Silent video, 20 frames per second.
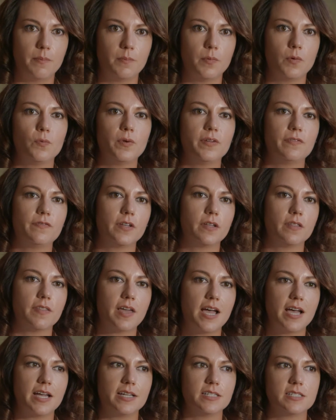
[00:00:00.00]
We feel
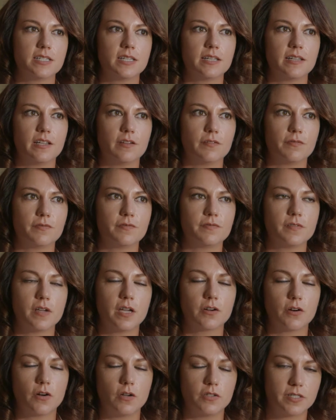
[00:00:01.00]
that if a
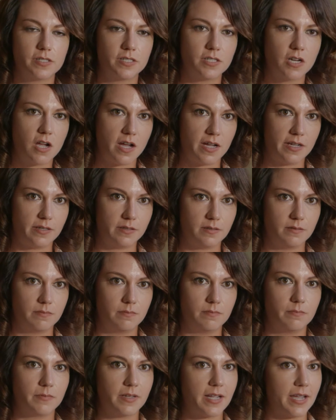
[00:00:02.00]
girl does not
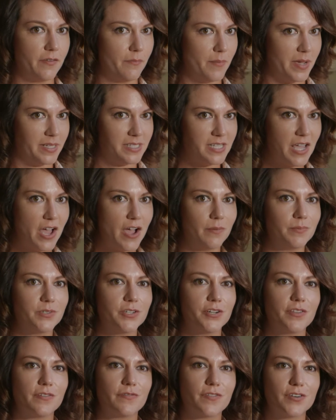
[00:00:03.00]
kind of mess up
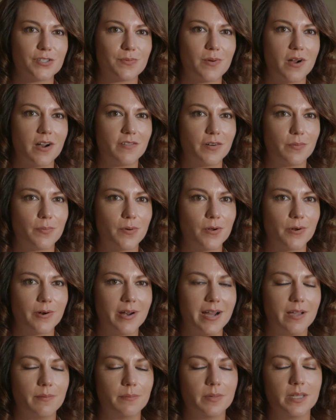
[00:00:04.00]
during the first part of her
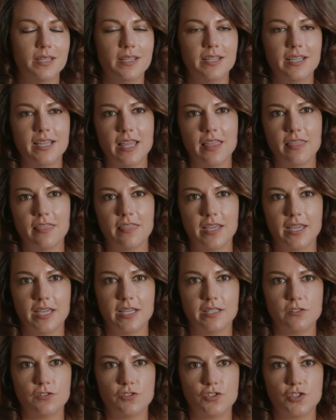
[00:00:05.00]
program,
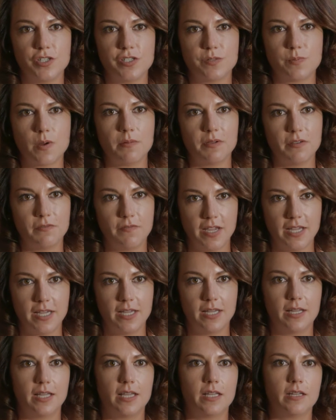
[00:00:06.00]
then she's probably
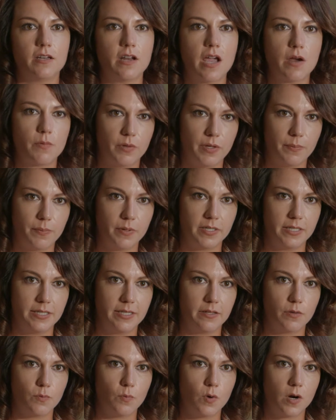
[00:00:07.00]
faking it and not really putting in
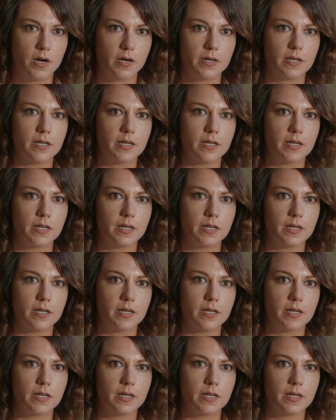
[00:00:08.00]
the work.